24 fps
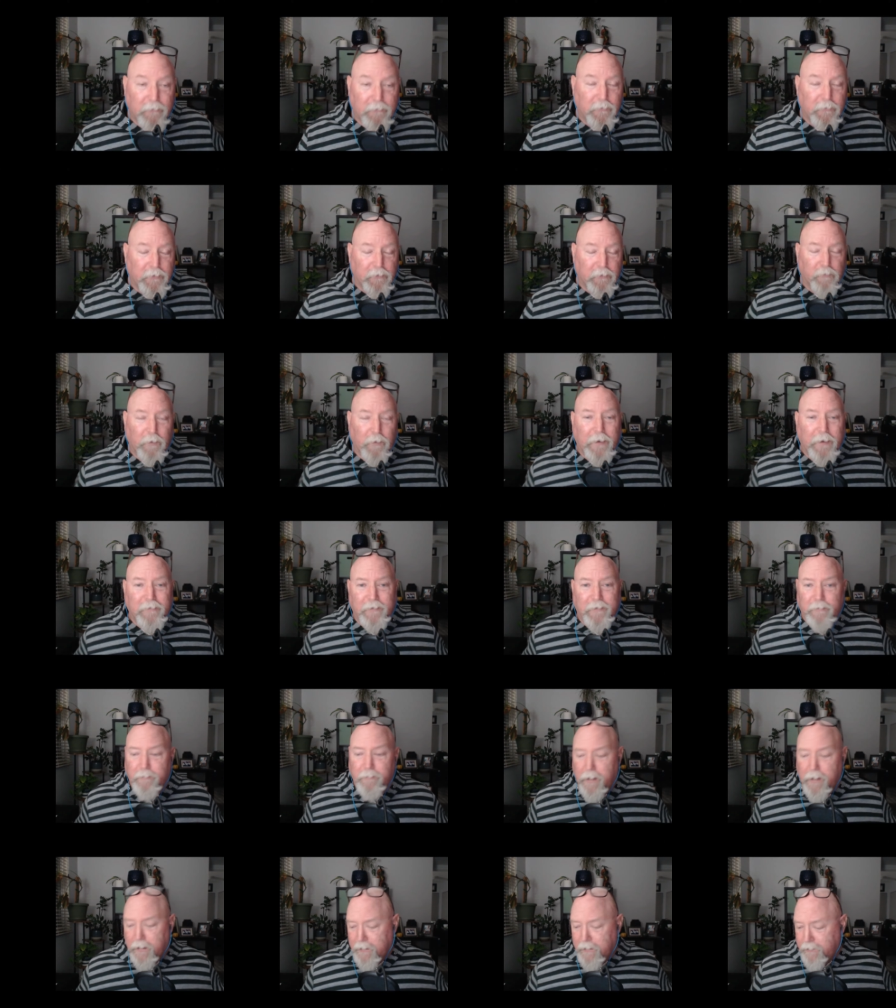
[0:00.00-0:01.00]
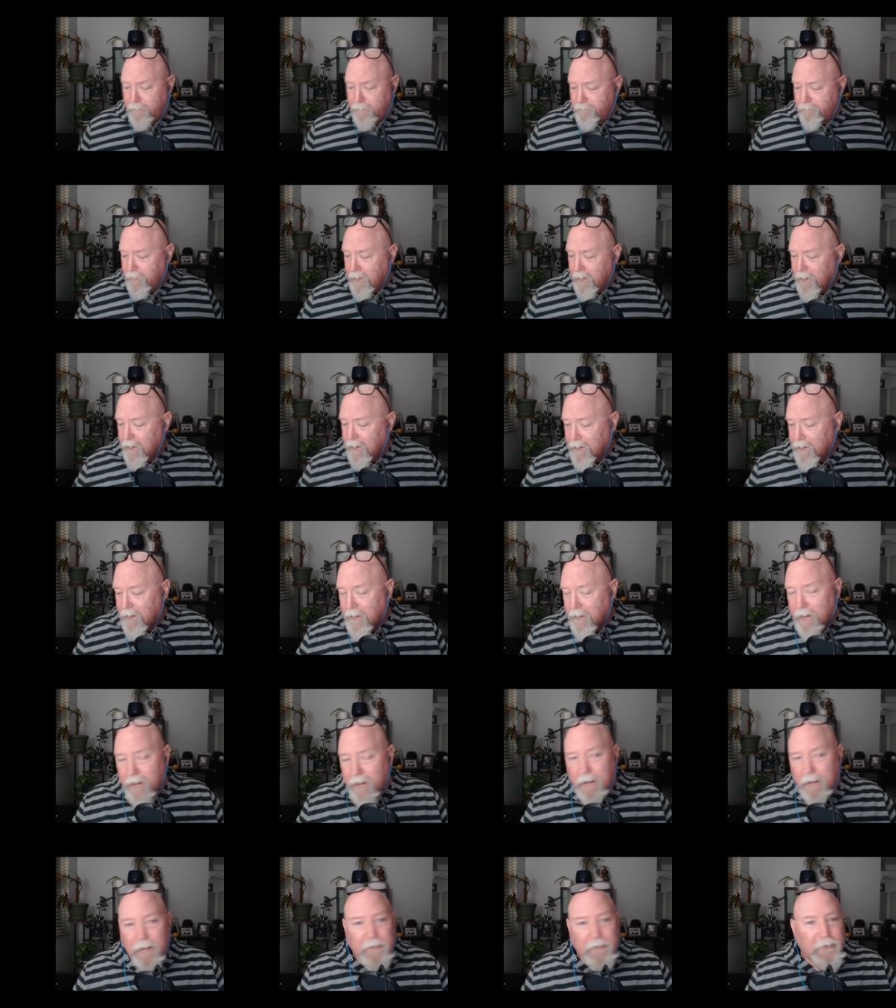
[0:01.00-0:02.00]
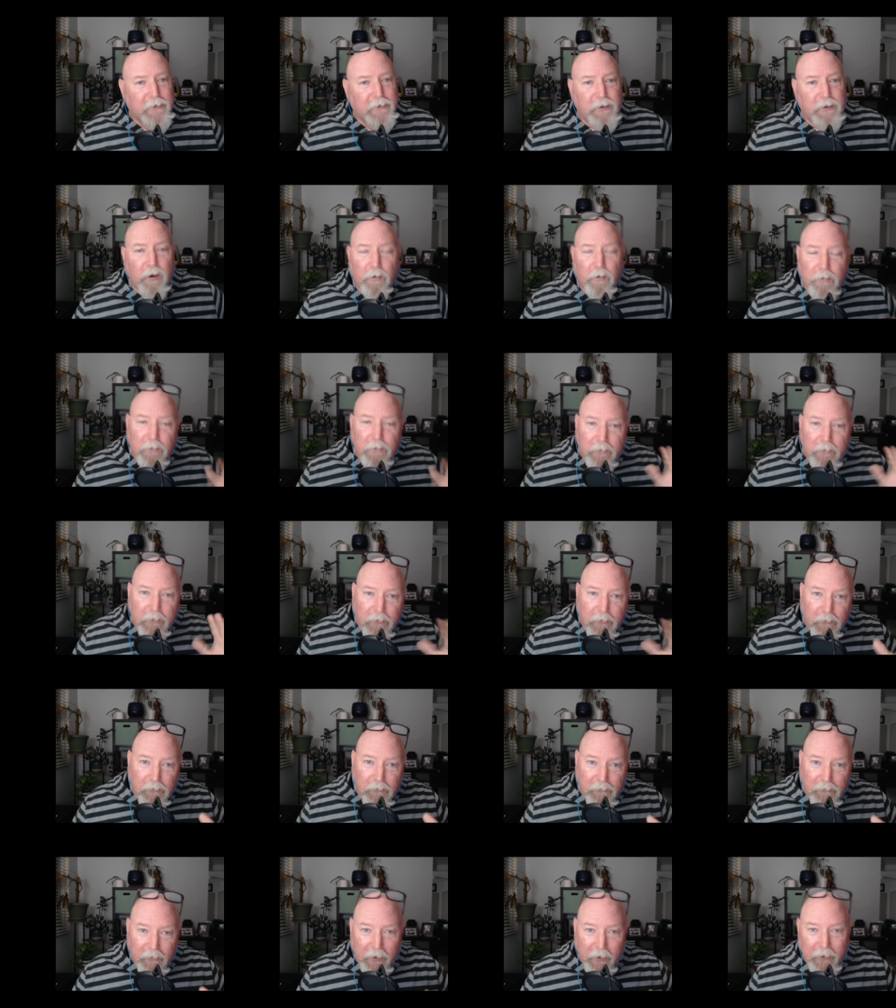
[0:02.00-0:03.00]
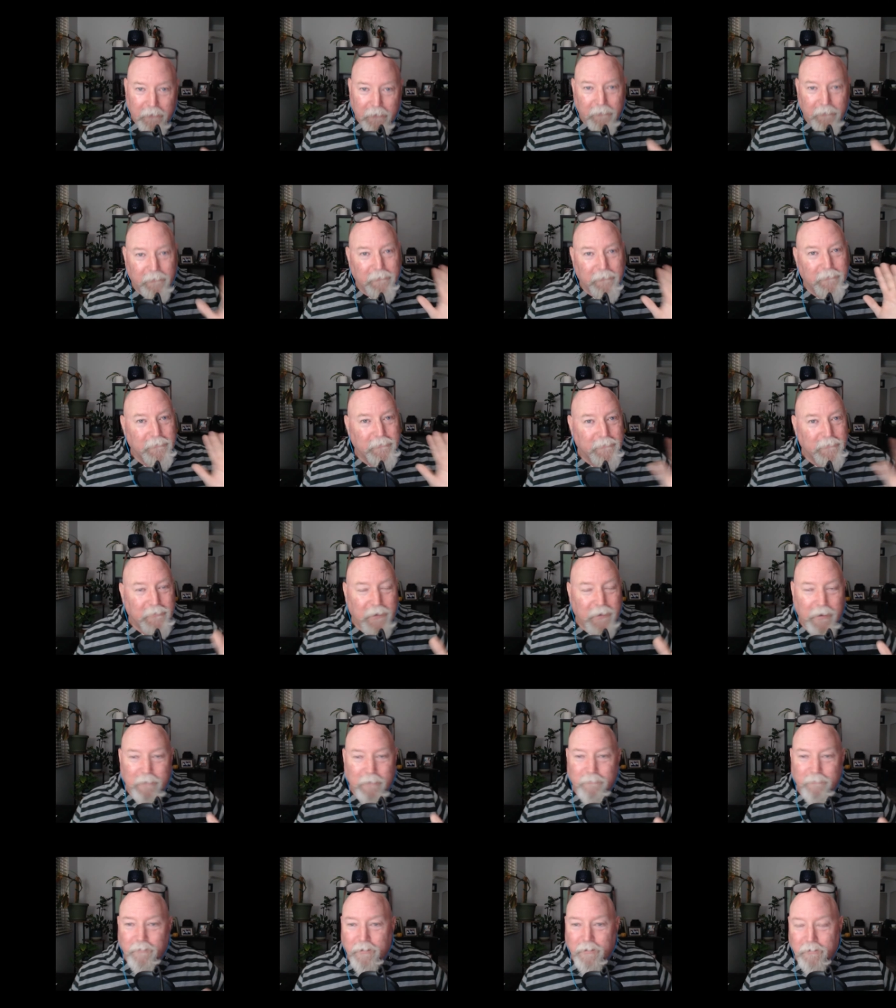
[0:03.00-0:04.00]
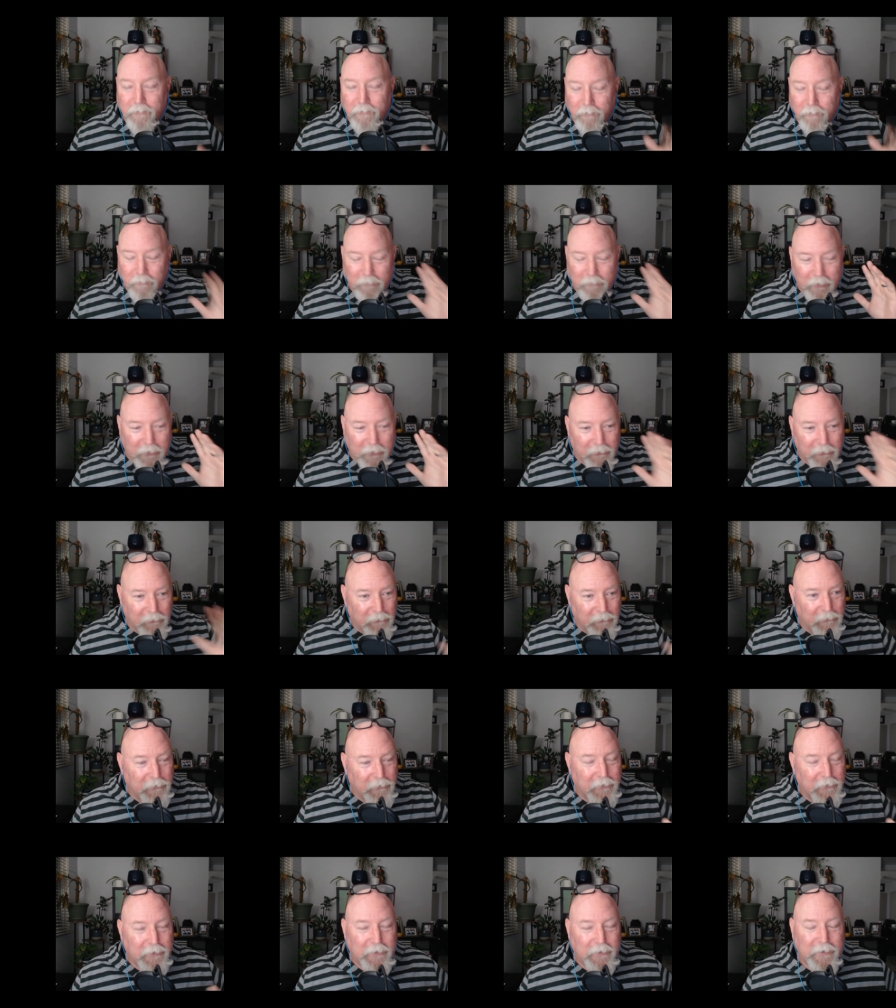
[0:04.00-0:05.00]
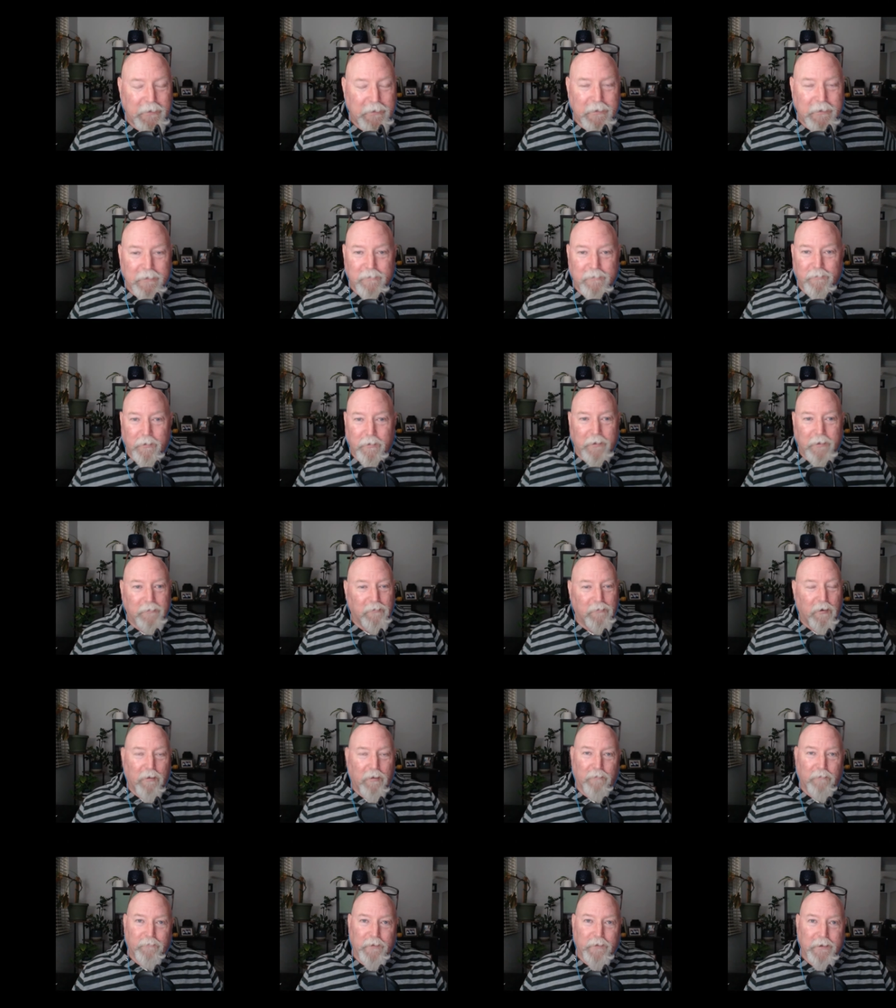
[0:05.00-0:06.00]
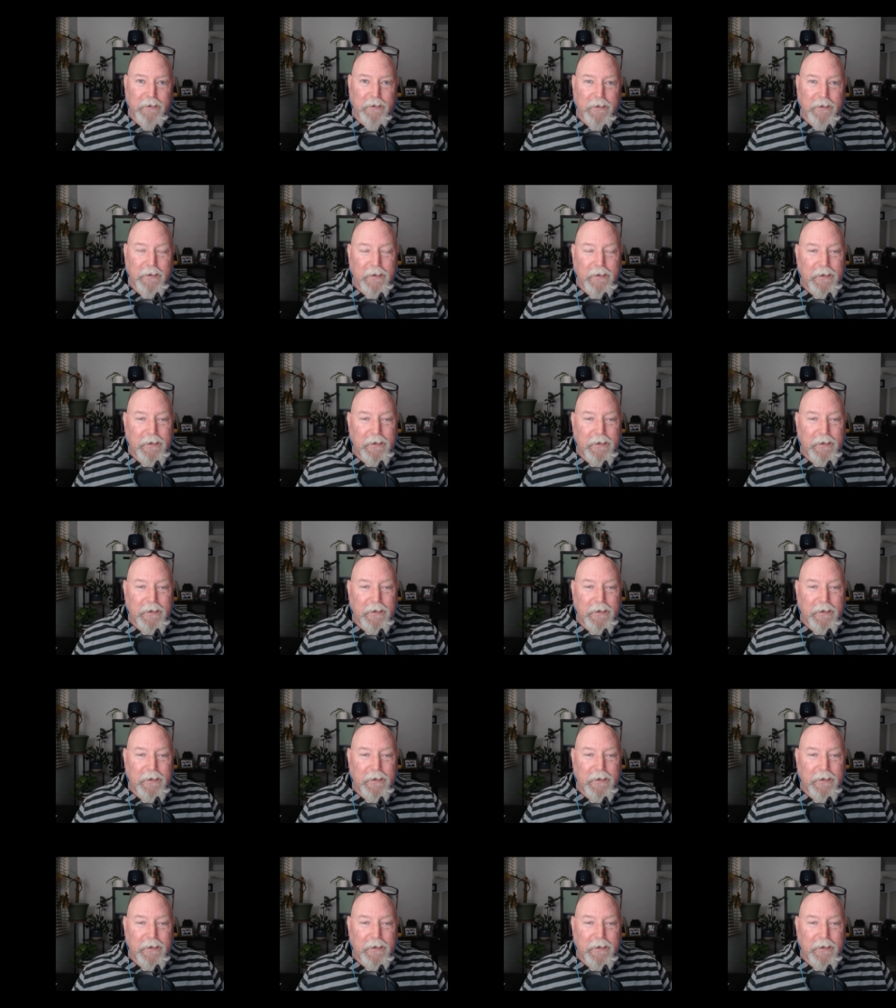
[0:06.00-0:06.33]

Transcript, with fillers: anyway, they're raising money. Go to the newsletter, sign up for the newsletter. He explains all of it.